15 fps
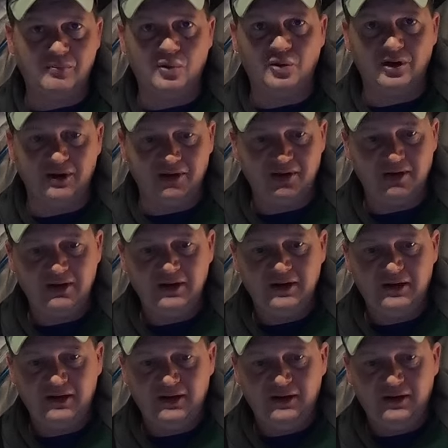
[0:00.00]
morning.
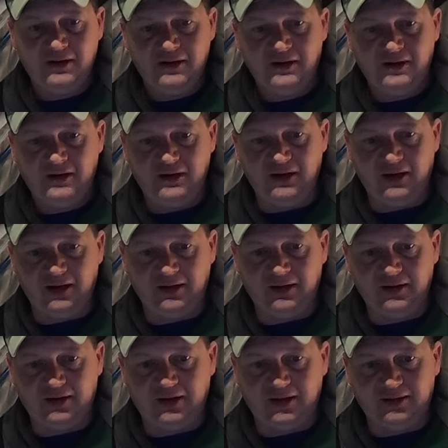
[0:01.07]

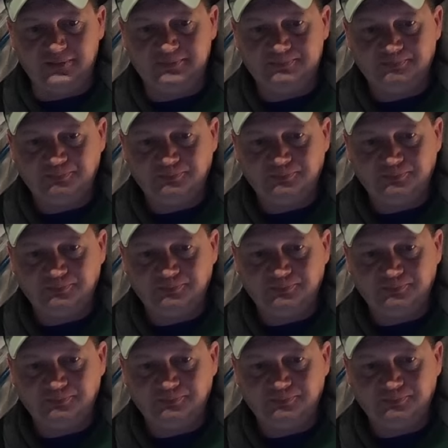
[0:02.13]
And uh,